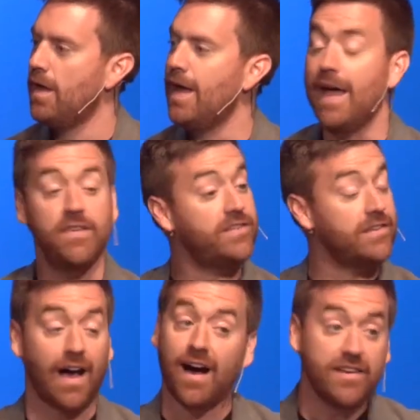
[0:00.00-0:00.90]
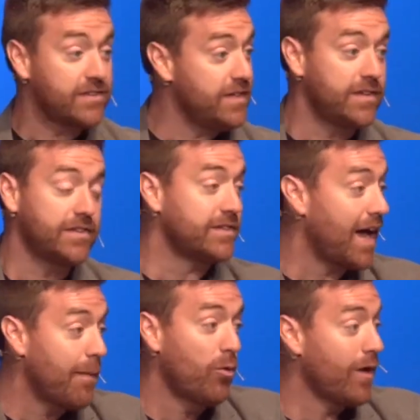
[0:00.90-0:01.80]
And this is, honestly, this is
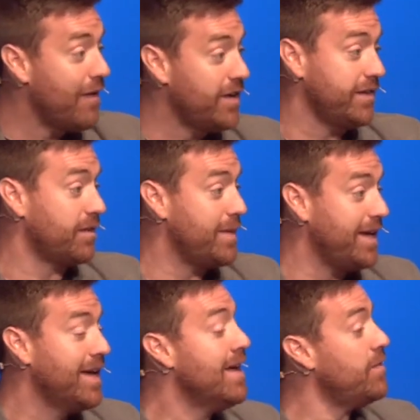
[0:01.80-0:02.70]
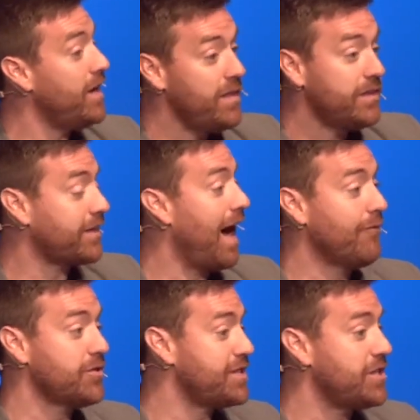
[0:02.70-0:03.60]
not more evident to me than in this
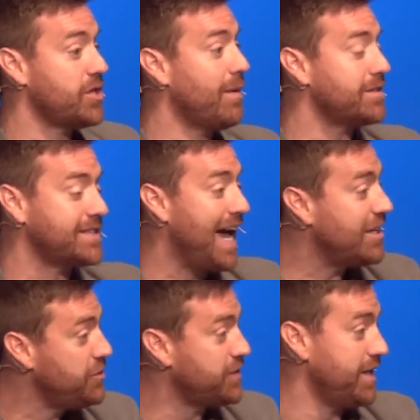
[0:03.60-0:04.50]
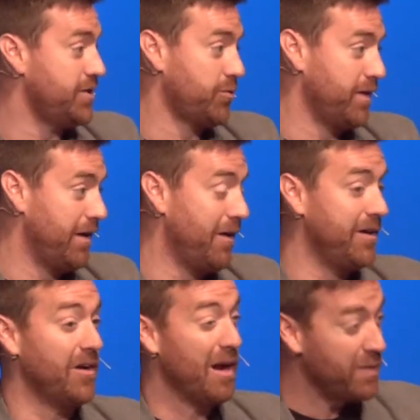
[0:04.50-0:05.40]
conversation about statues getting torn down around
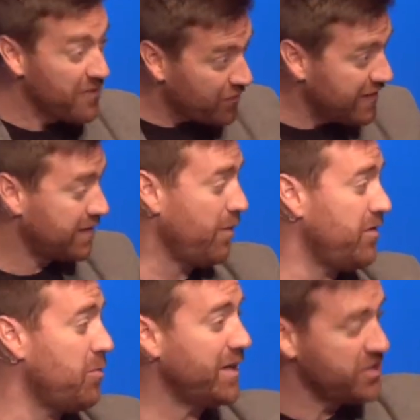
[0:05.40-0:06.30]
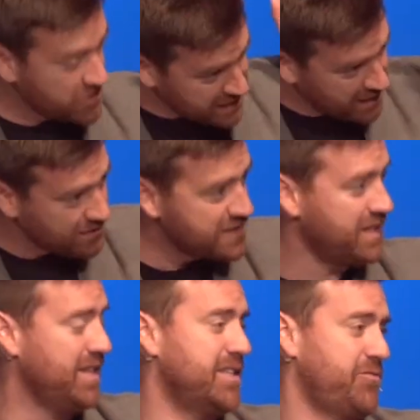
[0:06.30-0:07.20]
here. And I'm going to offend some of you, but you just need to
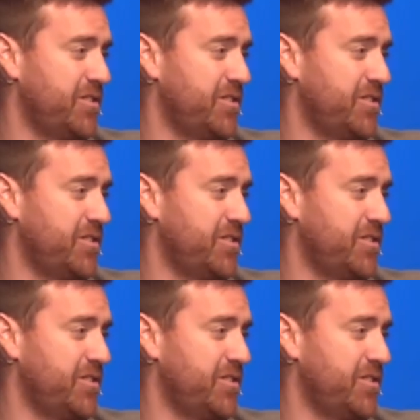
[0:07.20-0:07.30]
listen to this for